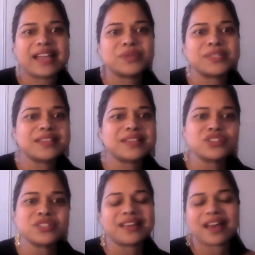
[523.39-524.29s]
so it's not
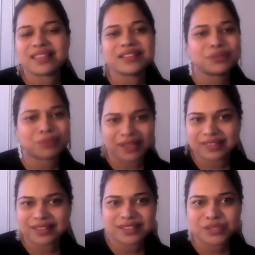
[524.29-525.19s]
just the ethically right
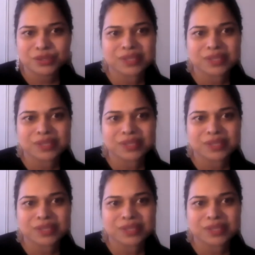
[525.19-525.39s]
thing to do,